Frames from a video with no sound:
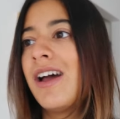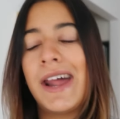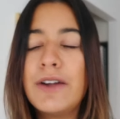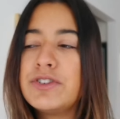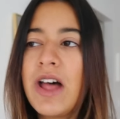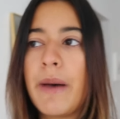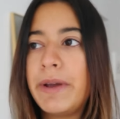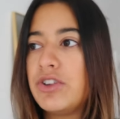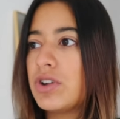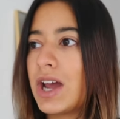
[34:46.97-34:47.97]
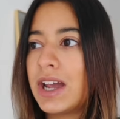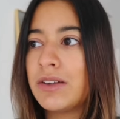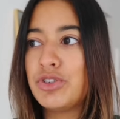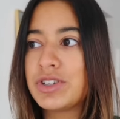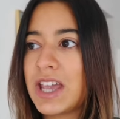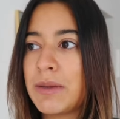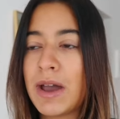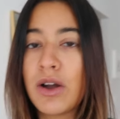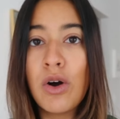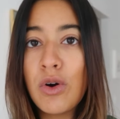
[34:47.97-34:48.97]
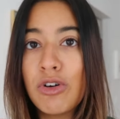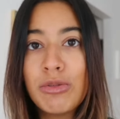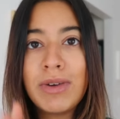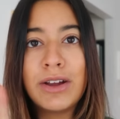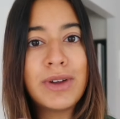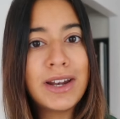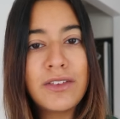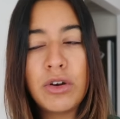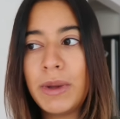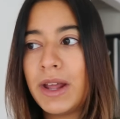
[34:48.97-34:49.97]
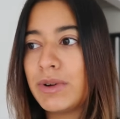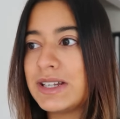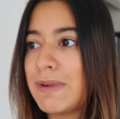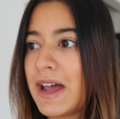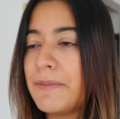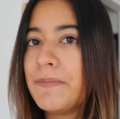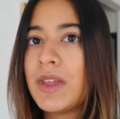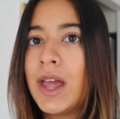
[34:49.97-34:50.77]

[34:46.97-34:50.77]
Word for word: And after that, Pedro and I just came back home. I read a little bit, went to bed.